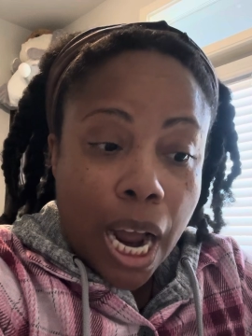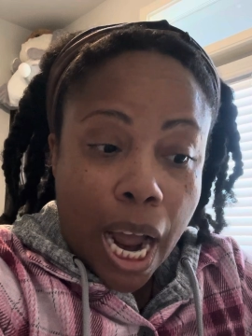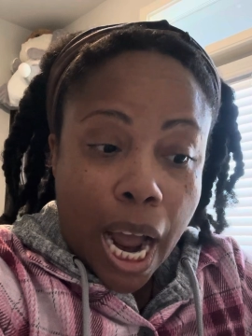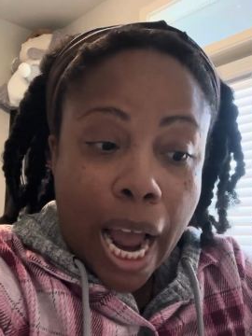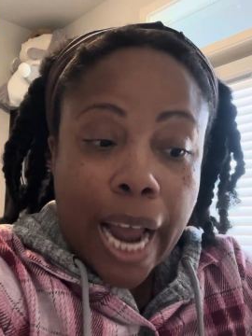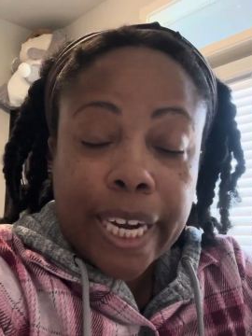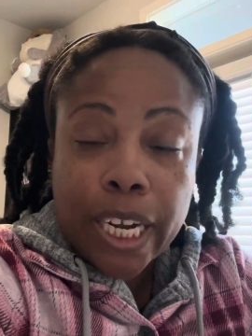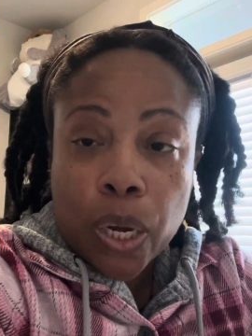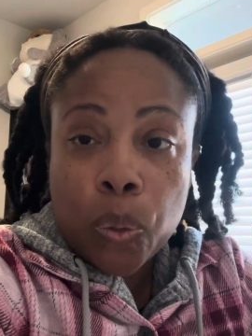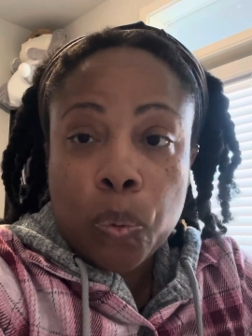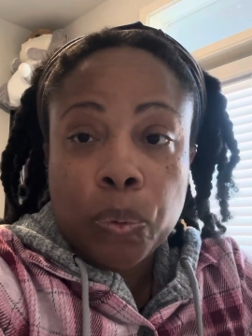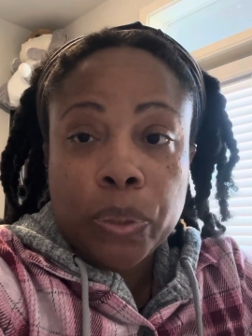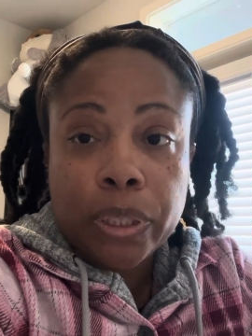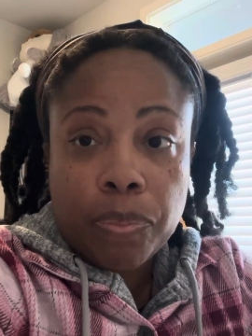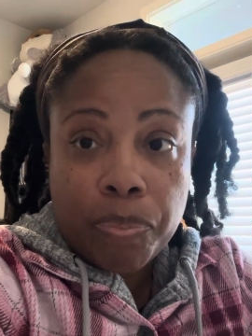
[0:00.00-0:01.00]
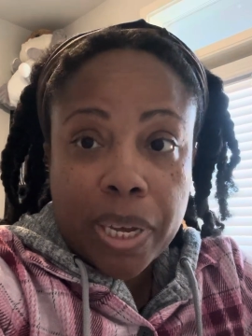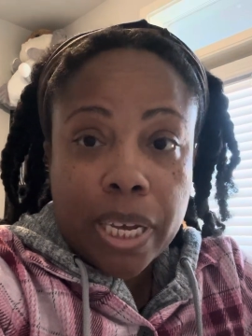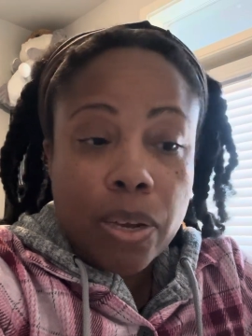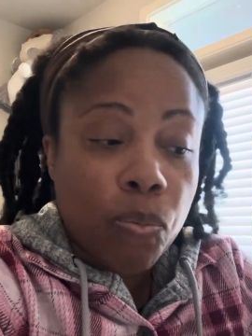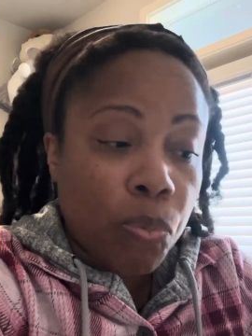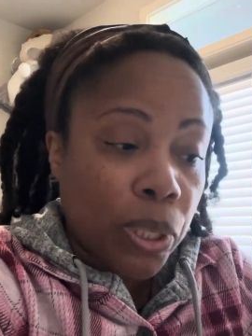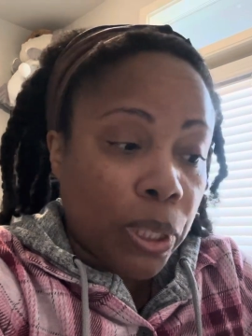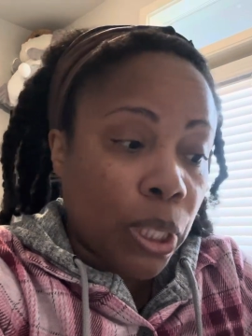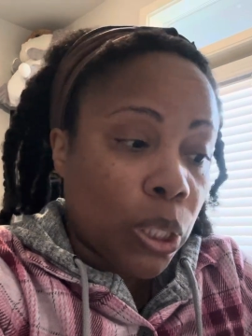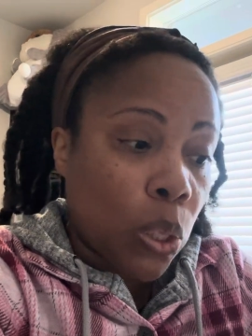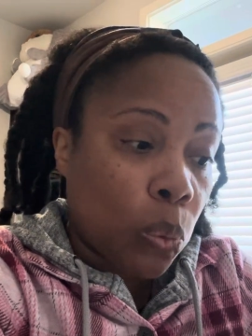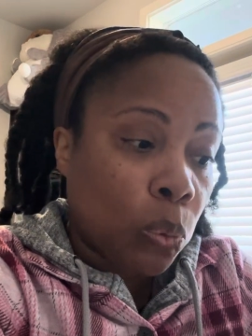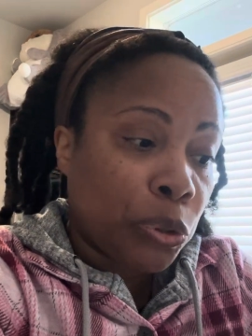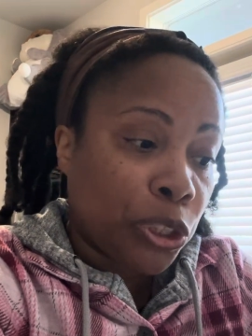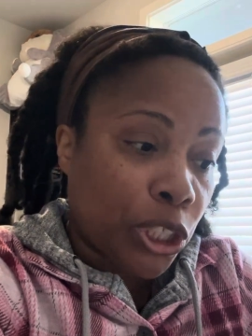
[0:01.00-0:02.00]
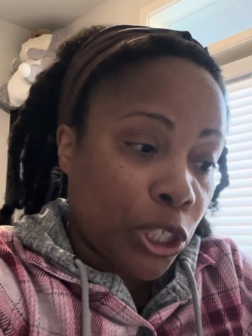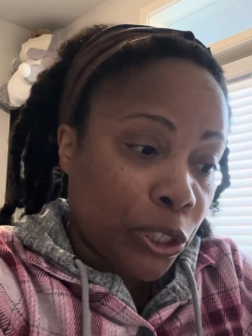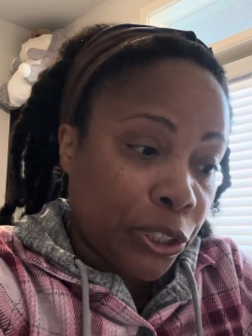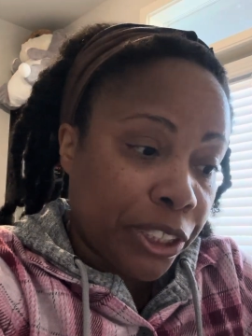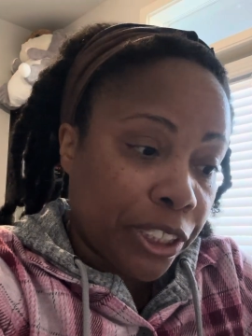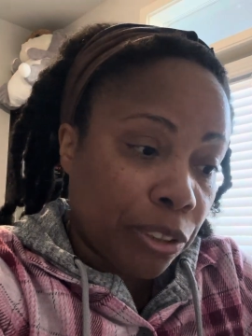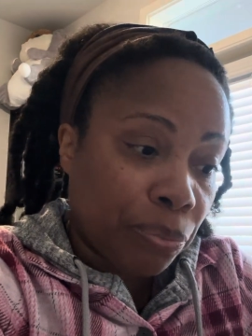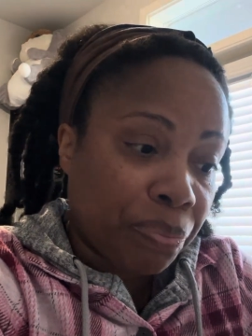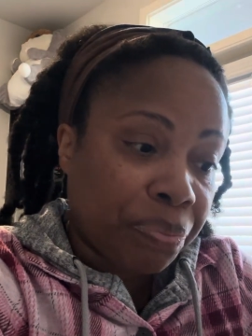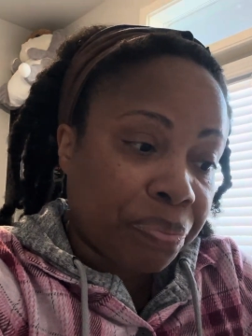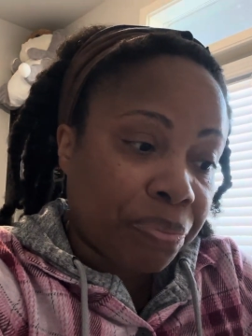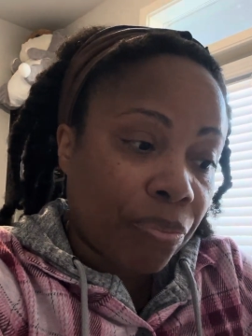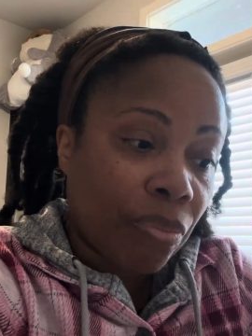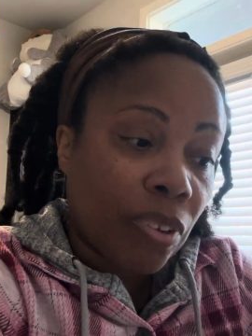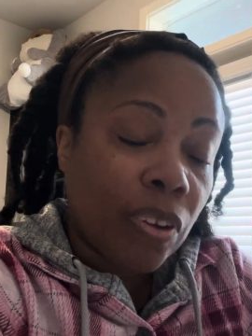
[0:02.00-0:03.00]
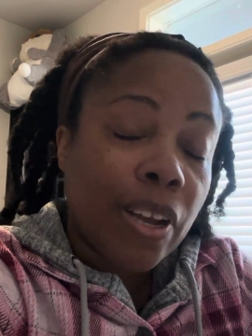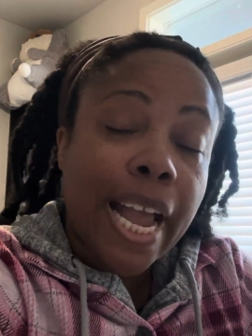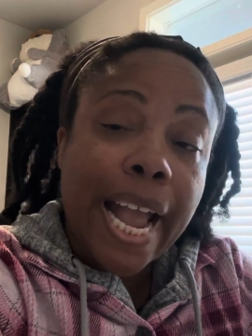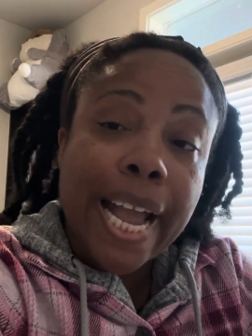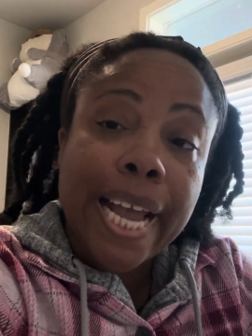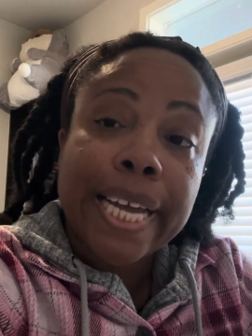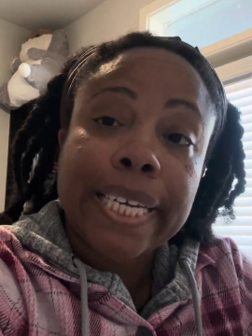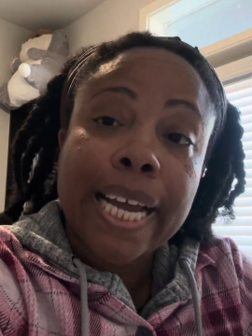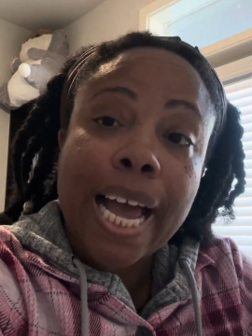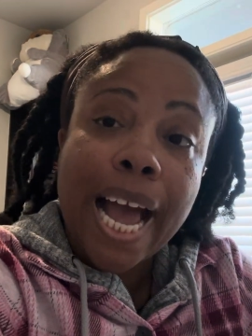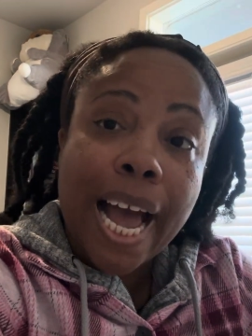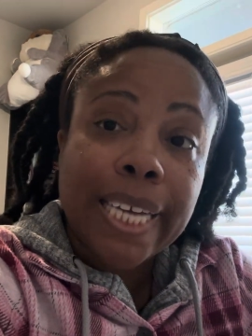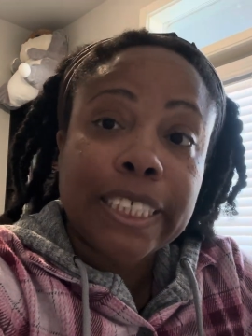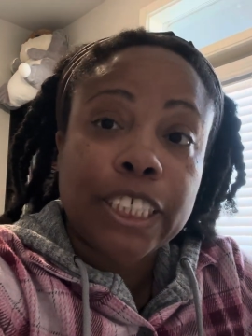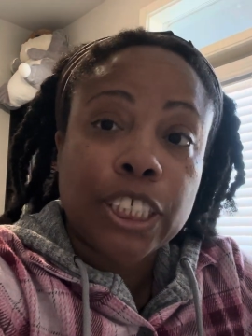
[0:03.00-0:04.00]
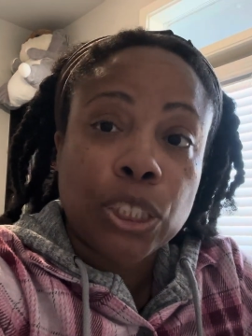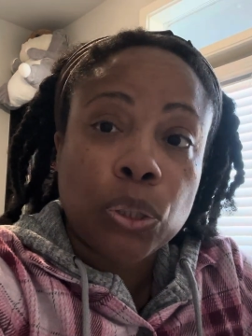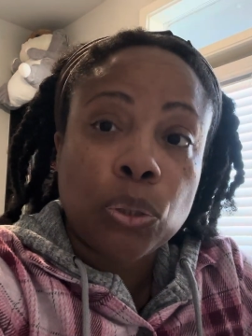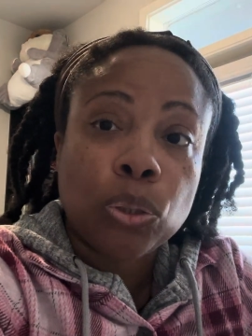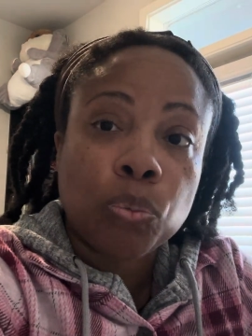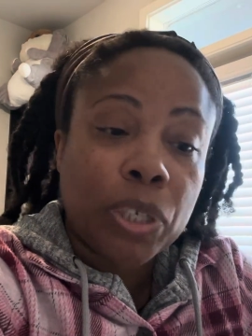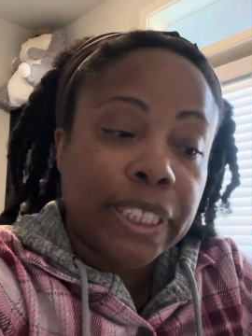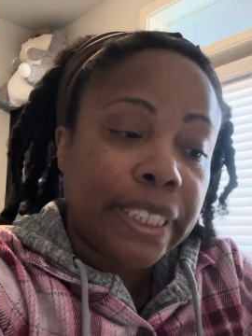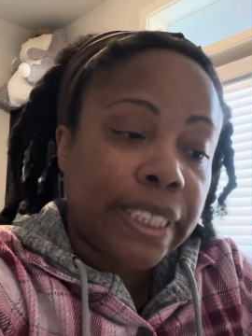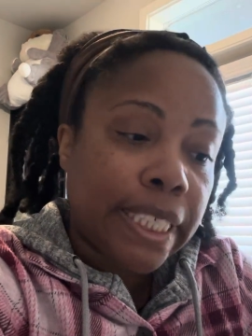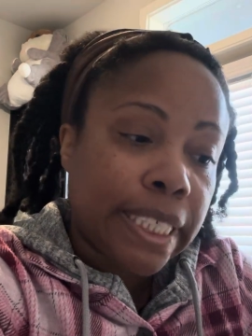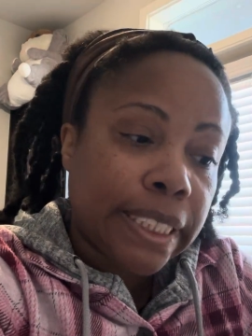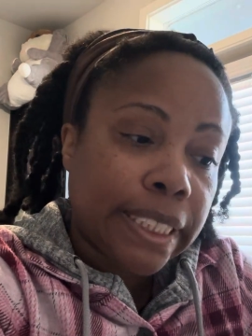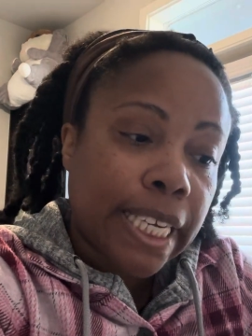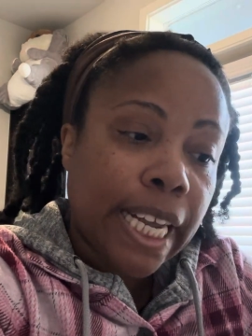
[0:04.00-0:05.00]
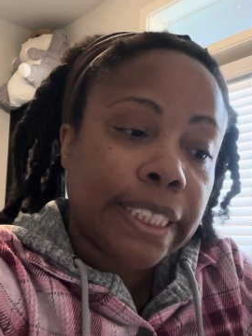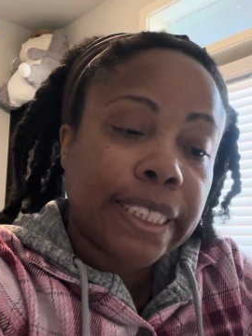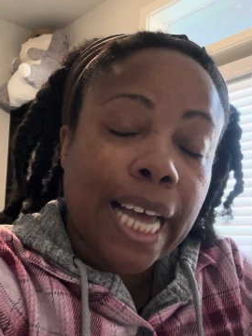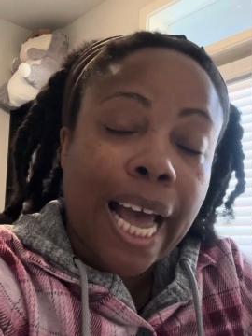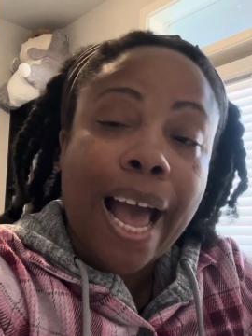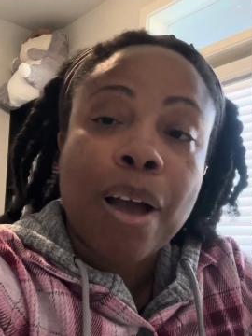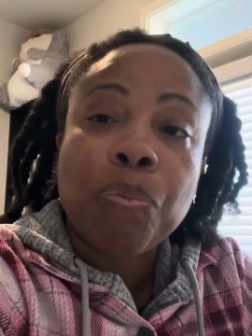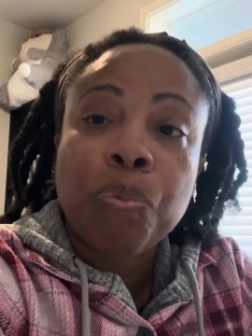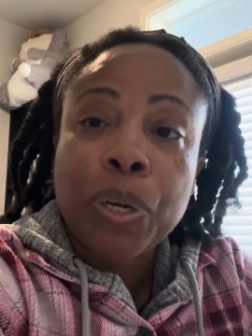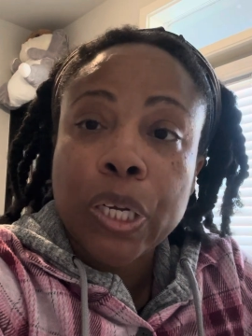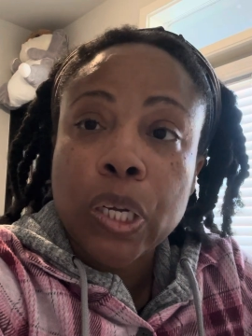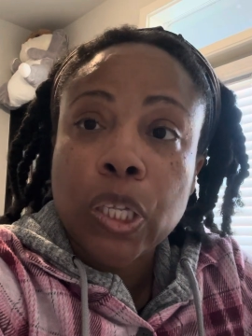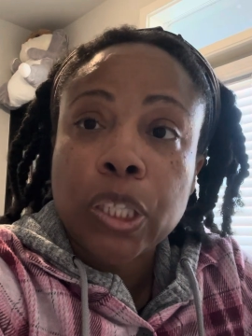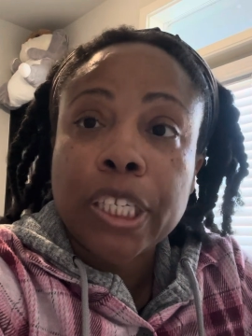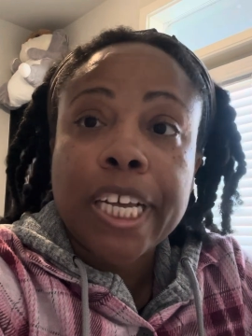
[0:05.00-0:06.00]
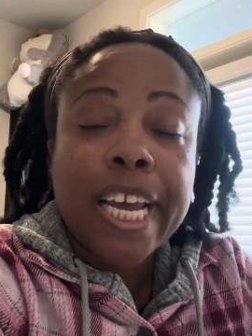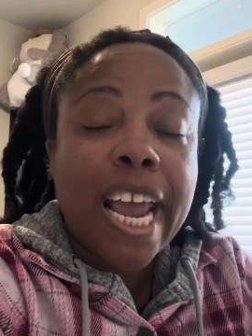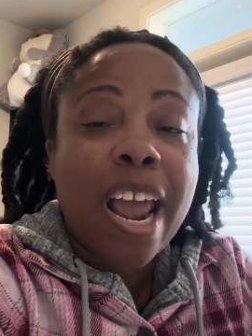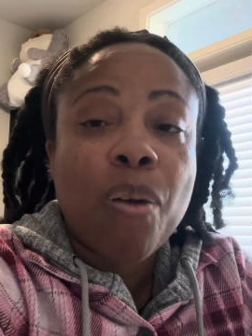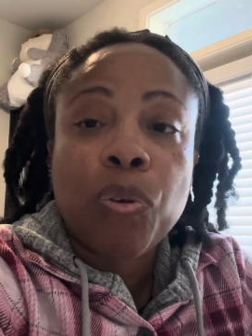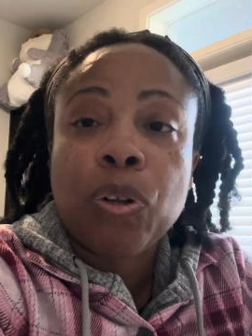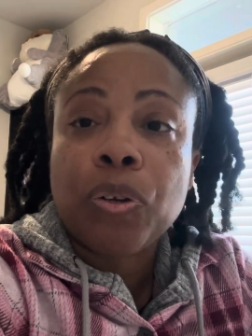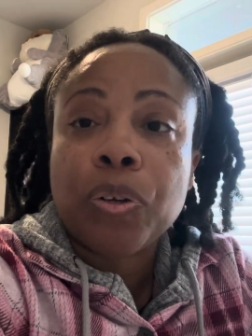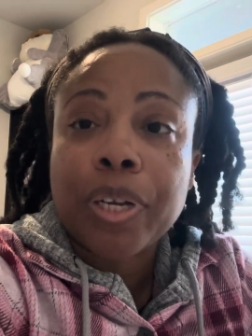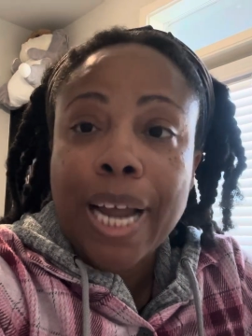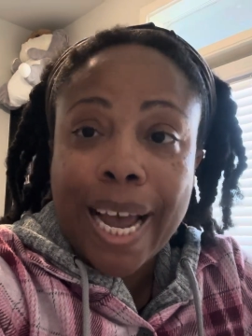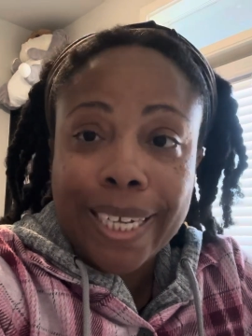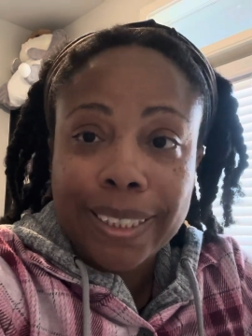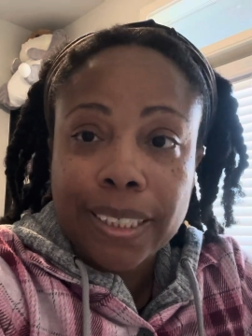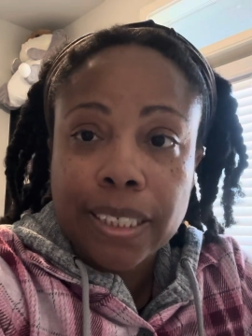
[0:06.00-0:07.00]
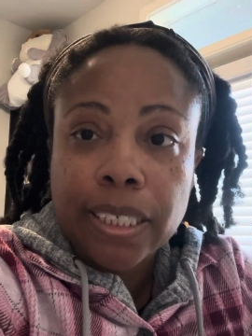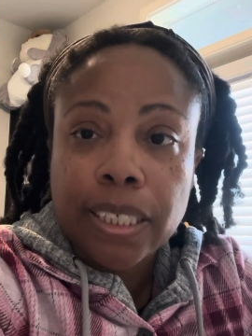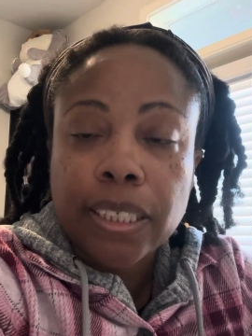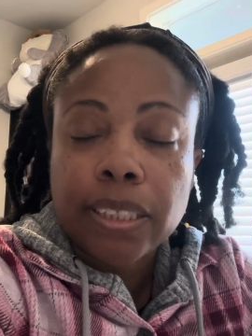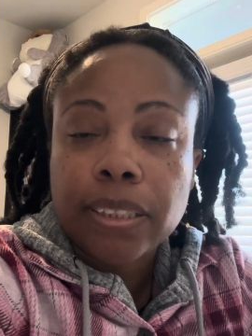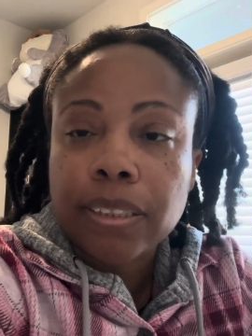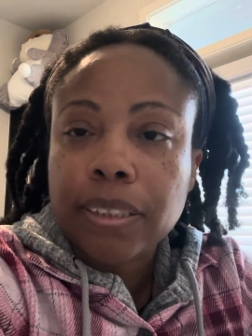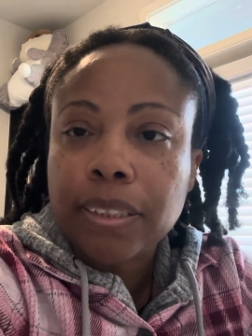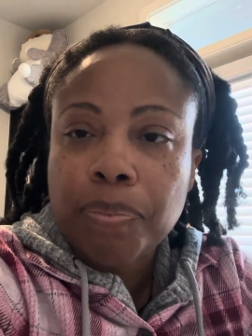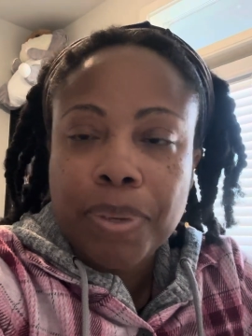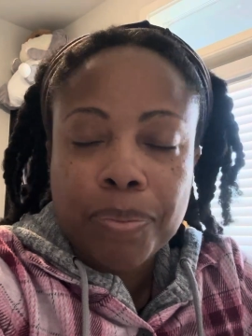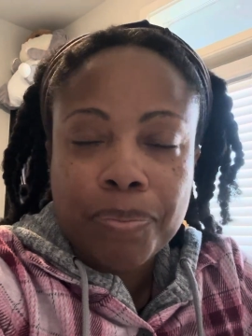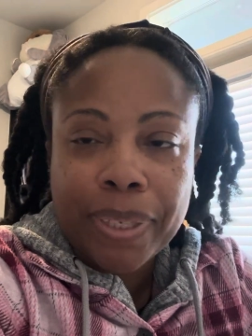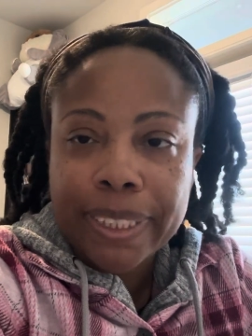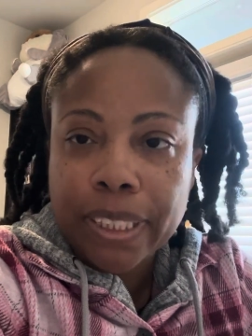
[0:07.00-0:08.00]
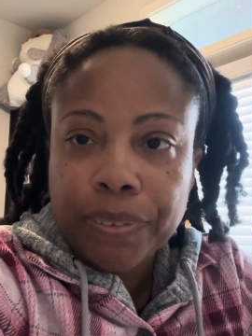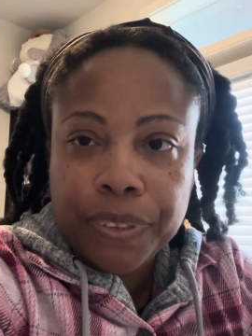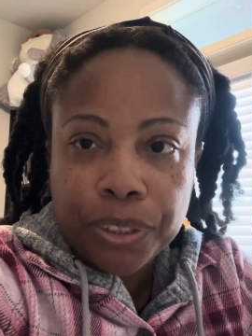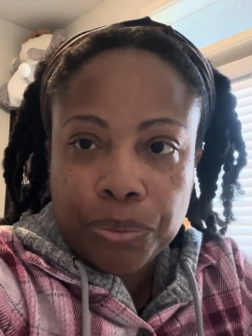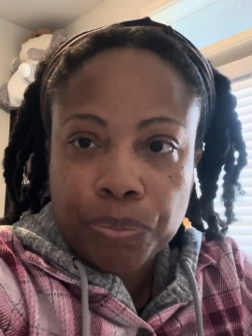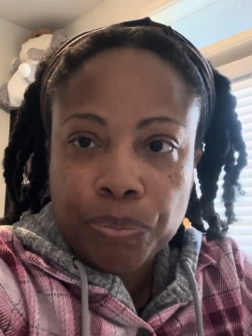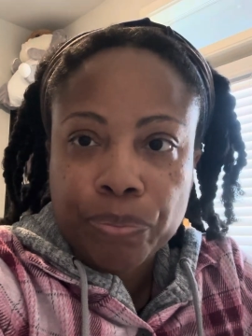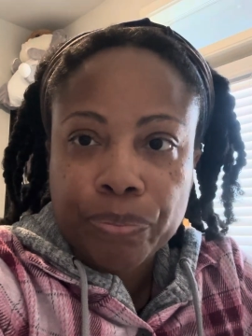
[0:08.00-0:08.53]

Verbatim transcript: I go to meet with the local church and I choose what teachings I will and will not submit myself to